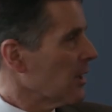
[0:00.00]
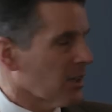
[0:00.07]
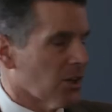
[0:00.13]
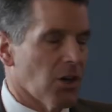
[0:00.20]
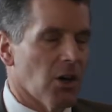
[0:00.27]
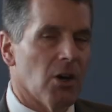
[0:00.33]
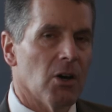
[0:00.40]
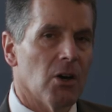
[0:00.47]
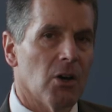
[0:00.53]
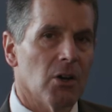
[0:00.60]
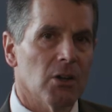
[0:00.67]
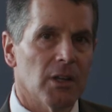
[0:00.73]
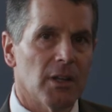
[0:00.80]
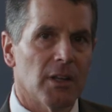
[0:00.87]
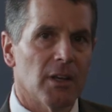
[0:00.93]

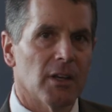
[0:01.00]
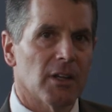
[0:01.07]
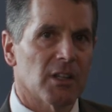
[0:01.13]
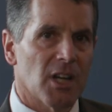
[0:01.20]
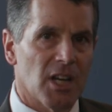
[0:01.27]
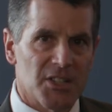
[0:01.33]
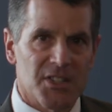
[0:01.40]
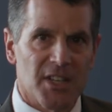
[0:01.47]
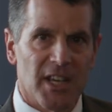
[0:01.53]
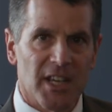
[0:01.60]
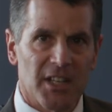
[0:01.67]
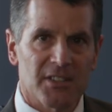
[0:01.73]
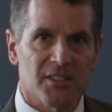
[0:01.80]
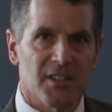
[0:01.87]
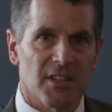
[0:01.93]

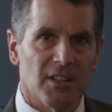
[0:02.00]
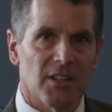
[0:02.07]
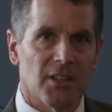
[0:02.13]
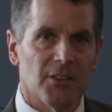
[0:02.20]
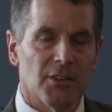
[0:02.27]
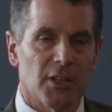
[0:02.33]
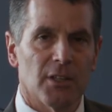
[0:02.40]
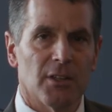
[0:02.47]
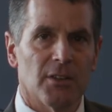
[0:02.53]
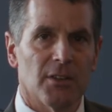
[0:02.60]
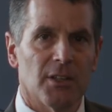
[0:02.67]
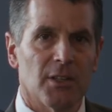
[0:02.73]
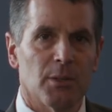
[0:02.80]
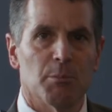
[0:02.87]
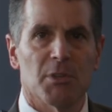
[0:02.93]
contact the